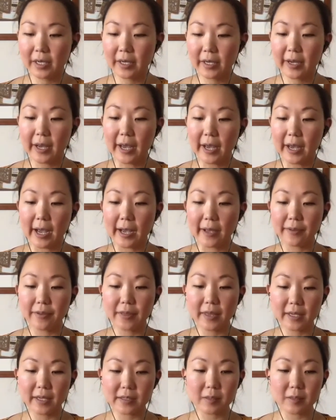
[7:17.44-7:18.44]
I
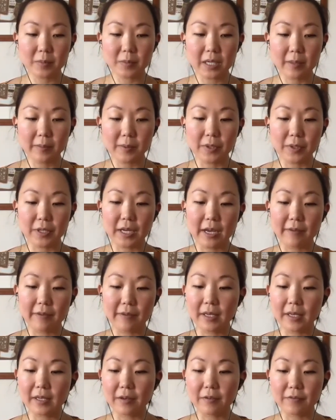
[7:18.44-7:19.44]
think sometimes when you have
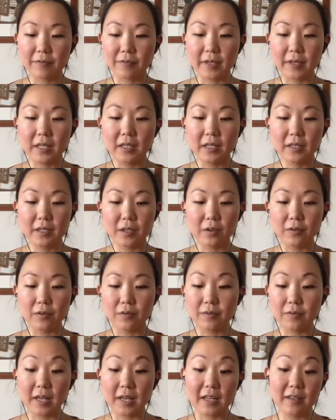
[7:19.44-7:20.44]
that gut feeling of
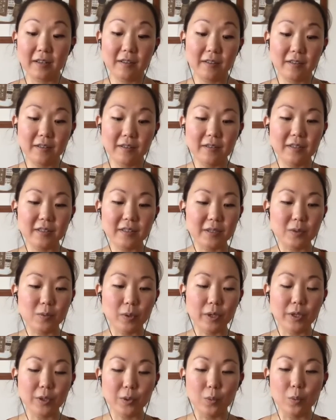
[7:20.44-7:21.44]
that this is
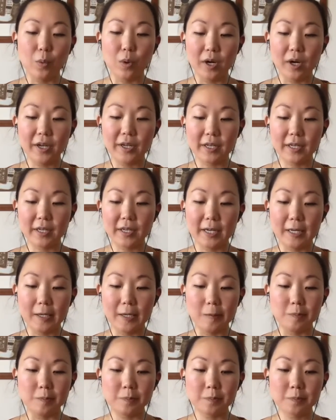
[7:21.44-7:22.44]
what you want,
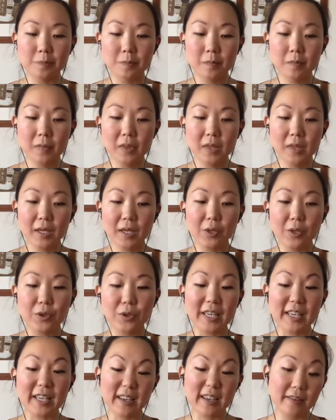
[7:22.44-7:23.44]
you can
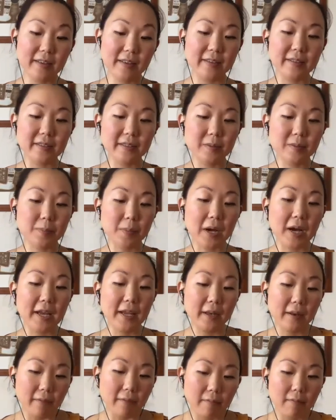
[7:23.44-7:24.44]
get there despite,
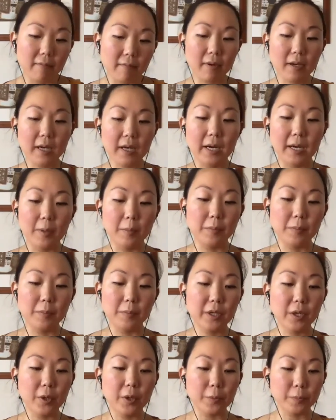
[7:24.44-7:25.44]
you
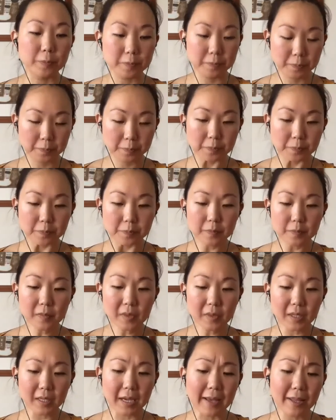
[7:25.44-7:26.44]
know,
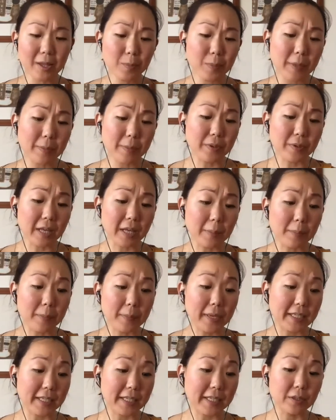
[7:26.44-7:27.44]
other people that may
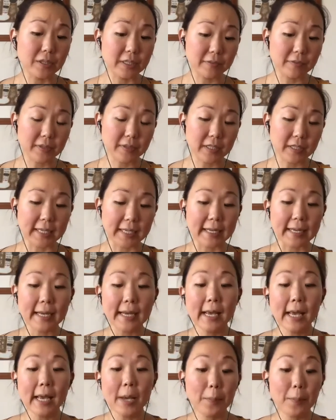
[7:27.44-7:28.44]
tell you differently,
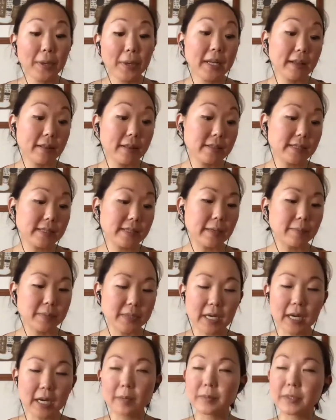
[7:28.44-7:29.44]
but at the same
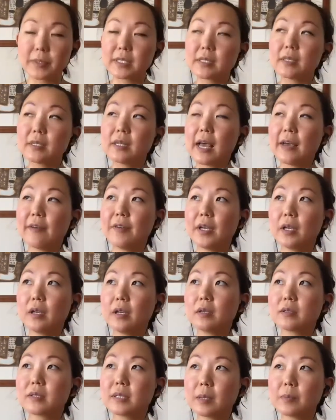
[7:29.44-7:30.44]
time, still having
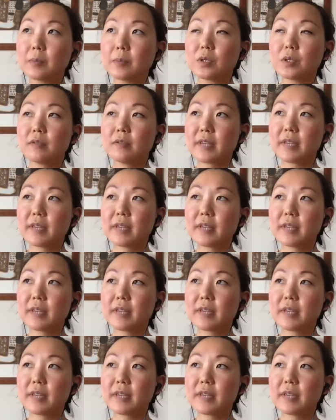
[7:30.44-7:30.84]
some sort of